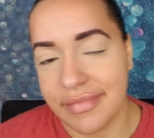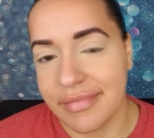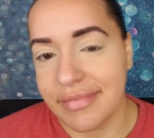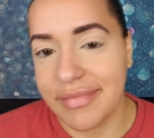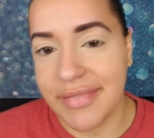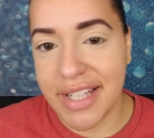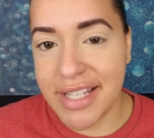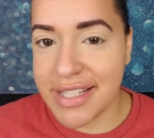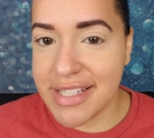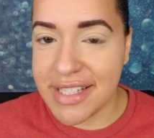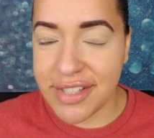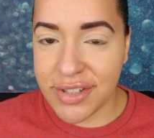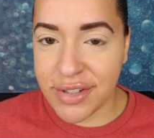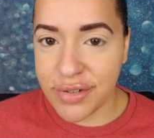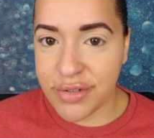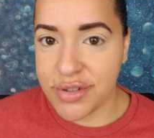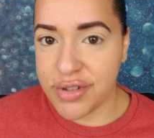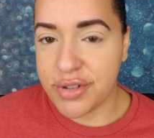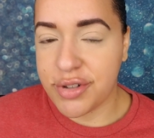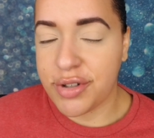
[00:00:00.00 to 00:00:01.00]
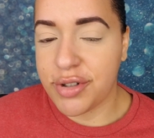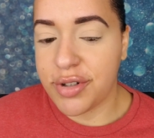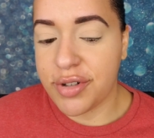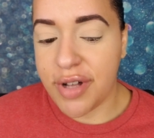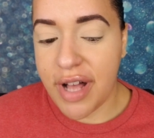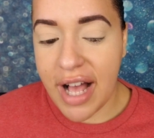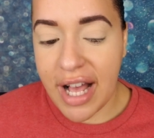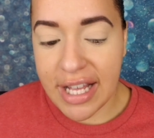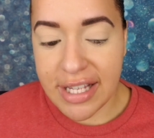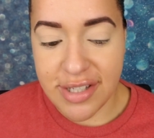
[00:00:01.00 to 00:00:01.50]
this is a neutral
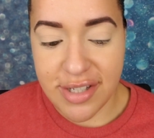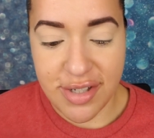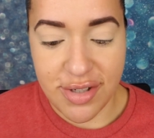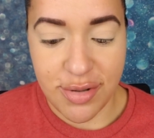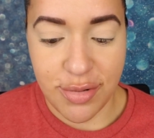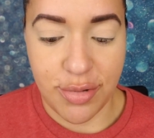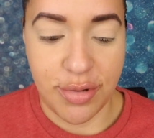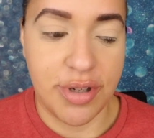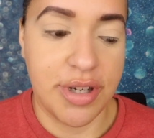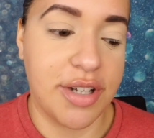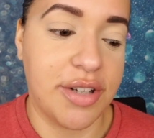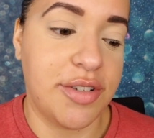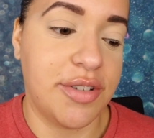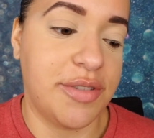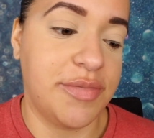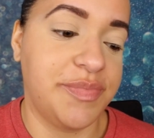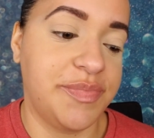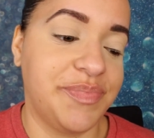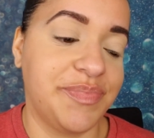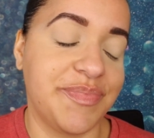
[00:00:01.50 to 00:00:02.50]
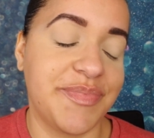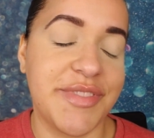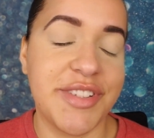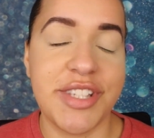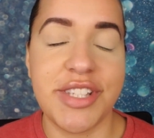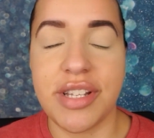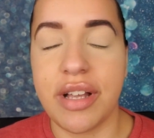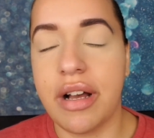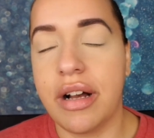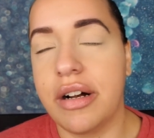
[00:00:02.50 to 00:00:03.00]
eye tutorial,
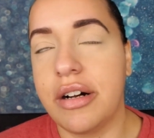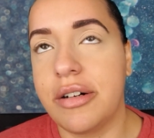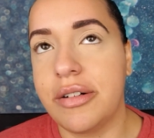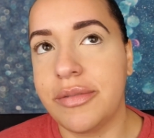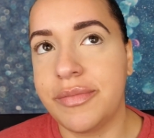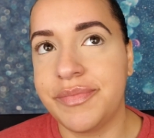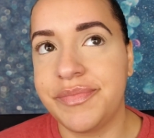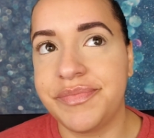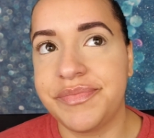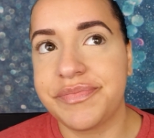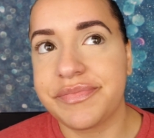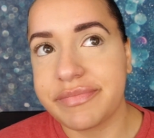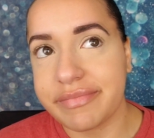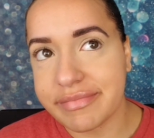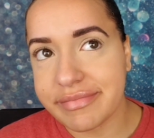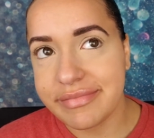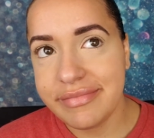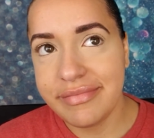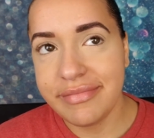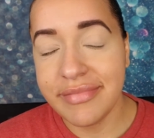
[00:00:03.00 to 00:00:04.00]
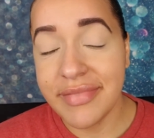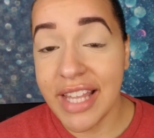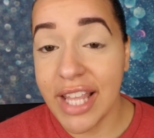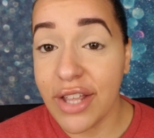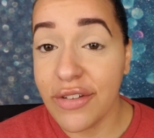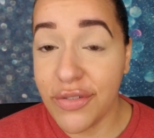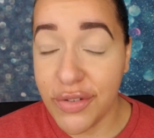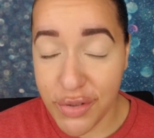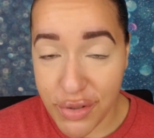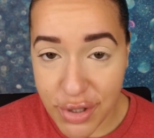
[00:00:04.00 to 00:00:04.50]
so
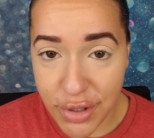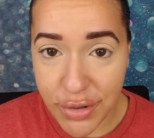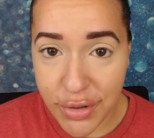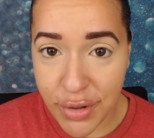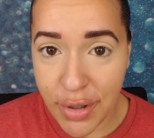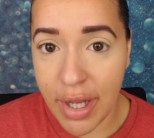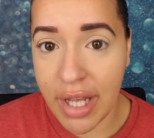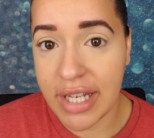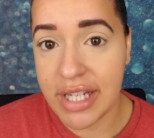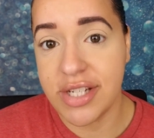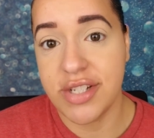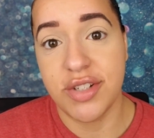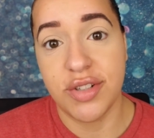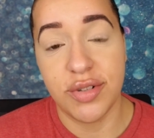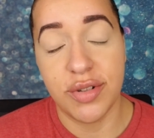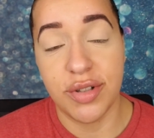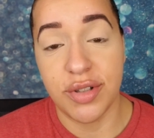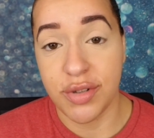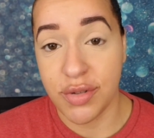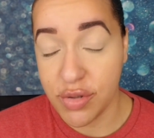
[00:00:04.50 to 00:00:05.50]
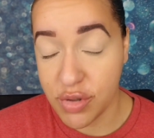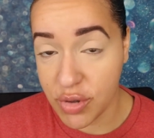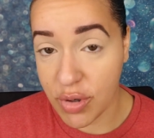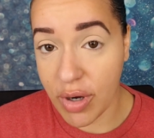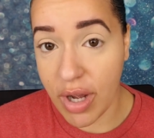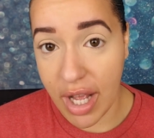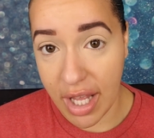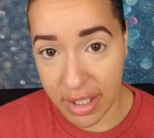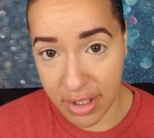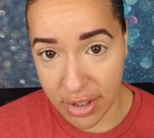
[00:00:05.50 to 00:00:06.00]
If you don't know how to do a neutral
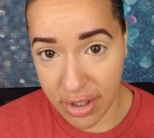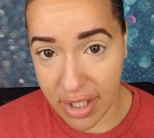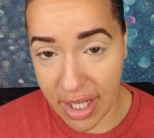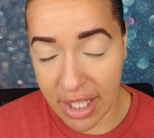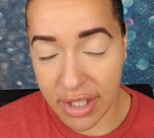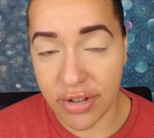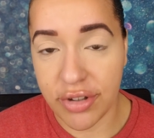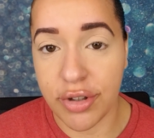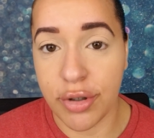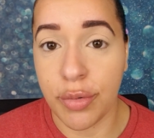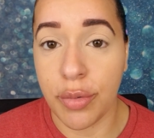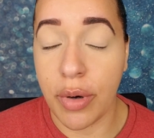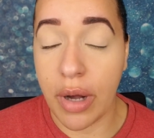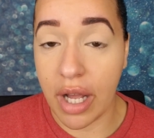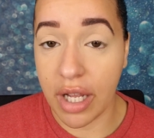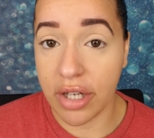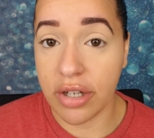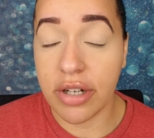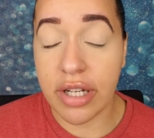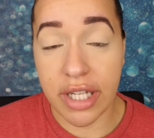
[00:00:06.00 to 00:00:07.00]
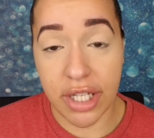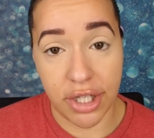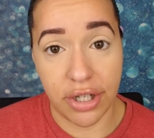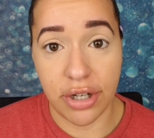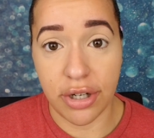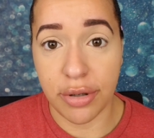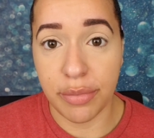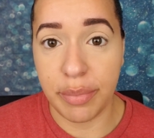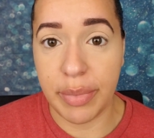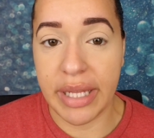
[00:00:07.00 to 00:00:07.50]
eye look, I don't know why you're
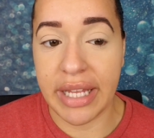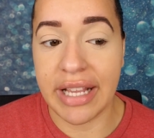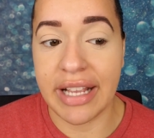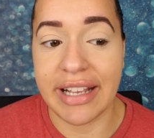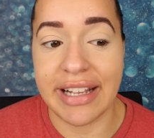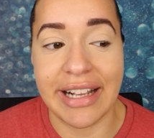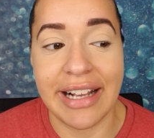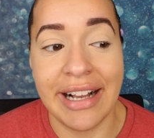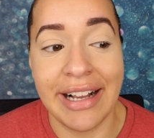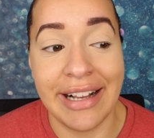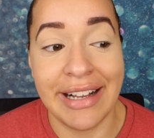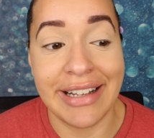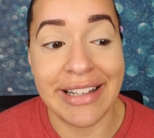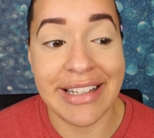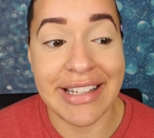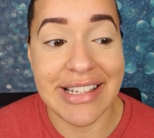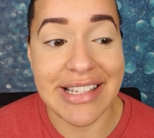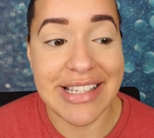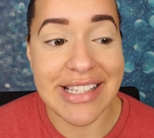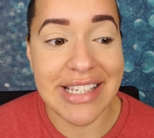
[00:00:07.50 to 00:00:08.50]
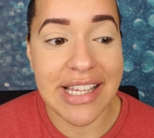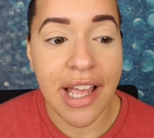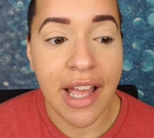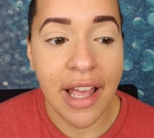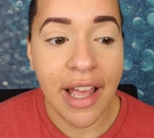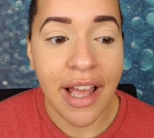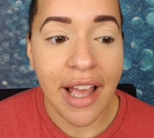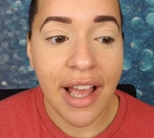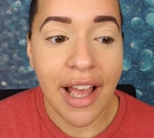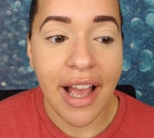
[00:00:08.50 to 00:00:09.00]
here, because
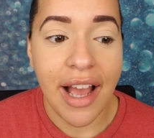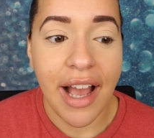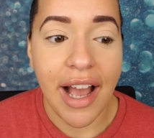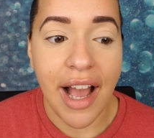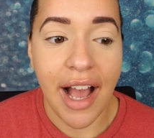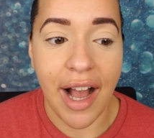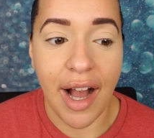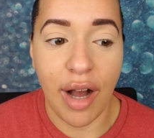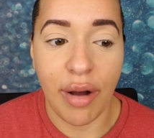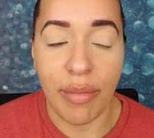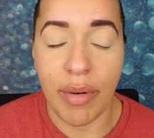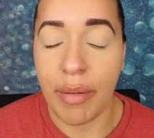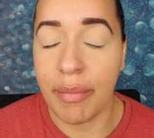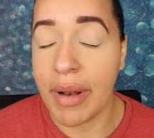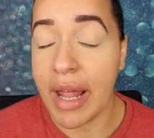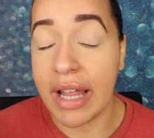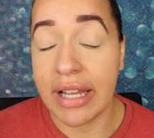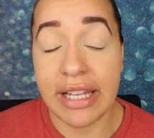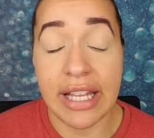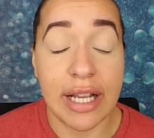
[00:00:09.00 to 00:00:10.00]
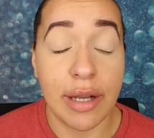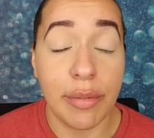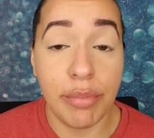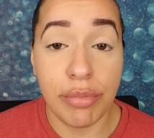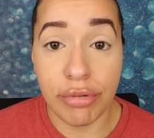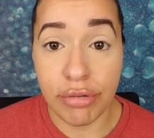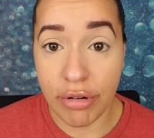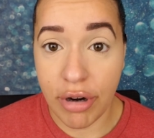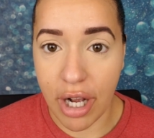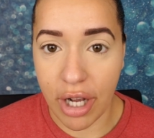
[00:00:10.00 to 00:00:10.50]
I'm not like a
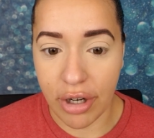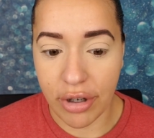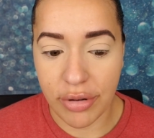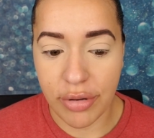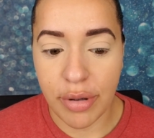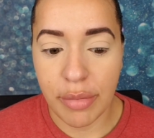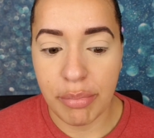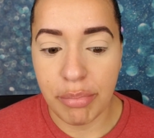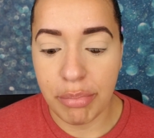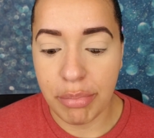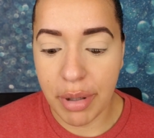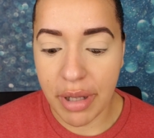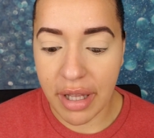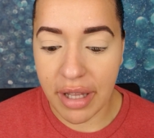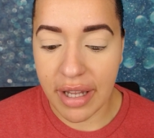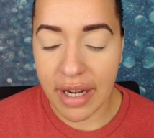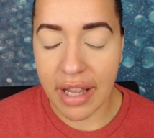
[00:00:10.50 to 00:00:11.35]
pro, but